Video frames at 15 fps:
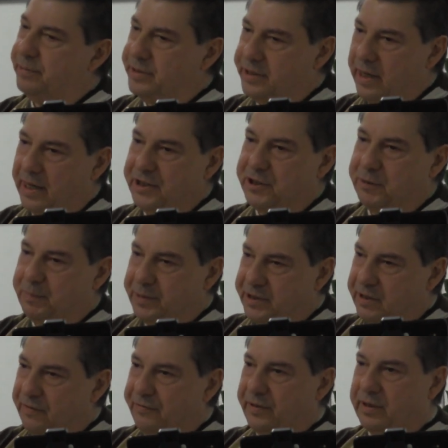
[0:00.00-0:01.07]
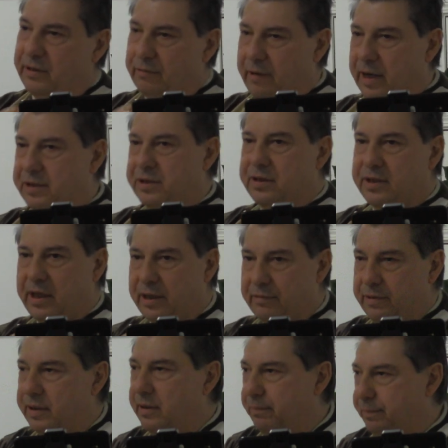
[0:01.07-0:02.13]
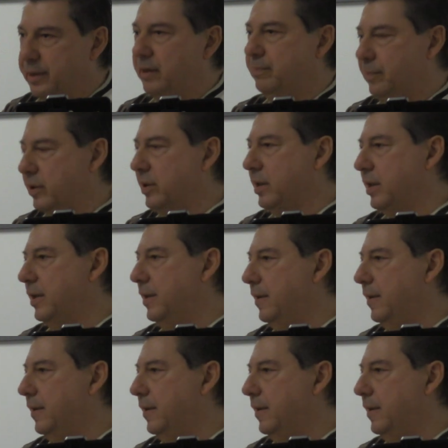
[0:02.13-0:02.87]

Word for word: precise, specific directions that are in the big book